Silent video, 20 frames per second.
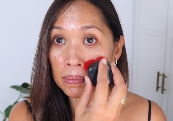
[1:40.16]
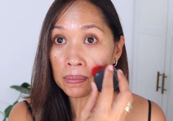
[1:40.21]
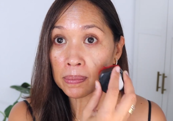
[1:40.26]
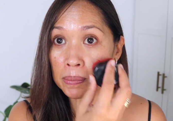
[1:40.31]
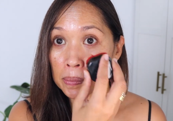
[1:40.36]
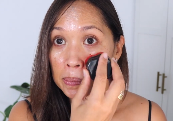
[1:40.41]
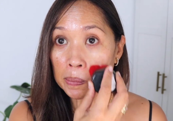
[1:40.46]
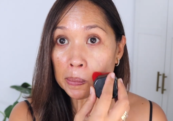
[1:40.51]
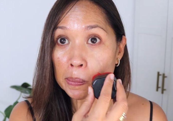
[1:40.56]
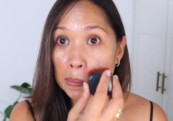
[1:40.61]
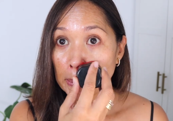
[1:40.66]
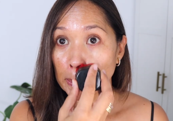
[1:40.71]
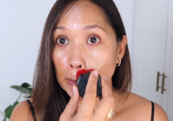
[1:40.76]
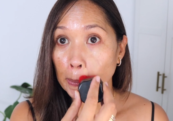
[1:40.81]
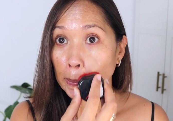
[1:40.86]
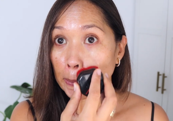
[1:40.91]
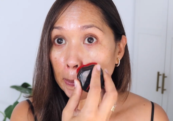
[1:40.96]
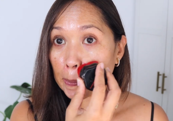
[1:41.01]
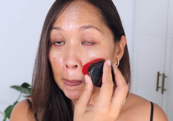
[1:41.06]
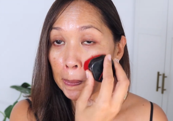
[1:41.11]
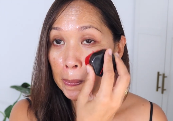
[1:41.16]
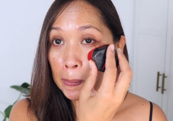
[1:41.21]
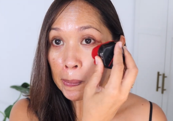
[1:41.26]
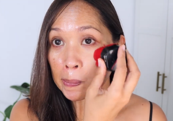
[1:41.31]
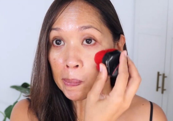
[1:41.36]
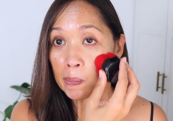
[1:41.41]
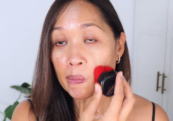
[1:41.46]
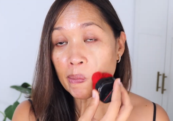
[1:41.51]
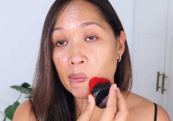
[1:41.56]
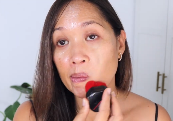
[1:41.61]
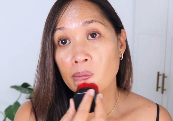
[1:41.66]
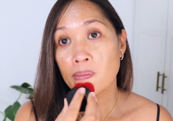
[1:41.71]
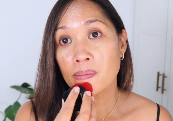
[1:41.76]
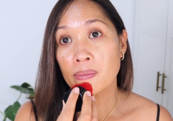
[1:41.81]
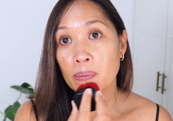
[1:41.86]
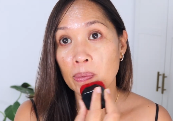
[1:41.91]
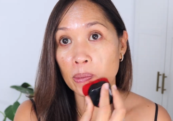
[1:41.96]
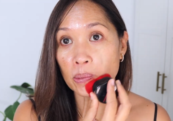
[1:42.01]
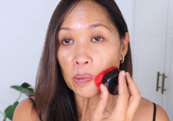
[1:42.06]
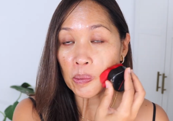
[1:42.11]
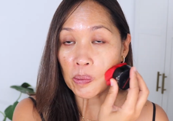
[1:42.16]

Nobody speaks.